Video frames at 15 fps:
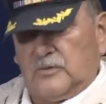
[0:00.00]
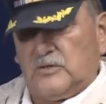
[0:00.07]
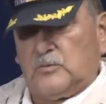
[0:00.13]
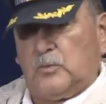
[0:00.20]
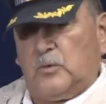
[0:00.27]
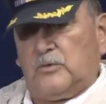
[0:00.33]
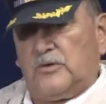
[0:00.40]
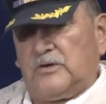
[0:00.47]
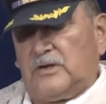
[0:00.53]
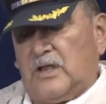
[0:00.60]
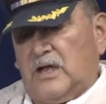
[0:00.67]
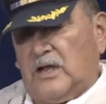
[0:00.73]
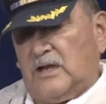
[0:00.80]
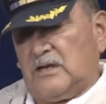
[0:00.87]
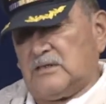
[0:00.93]
these wounded
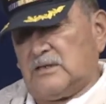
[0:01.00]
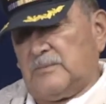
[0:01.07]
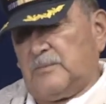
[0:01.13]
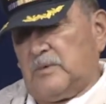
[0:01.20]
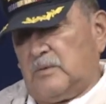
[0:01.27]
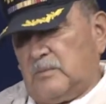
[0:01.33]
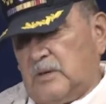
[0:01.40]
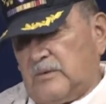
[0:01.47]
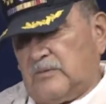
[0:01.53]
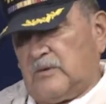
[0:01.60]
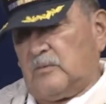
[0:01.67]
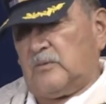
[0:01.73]
guys and put them out there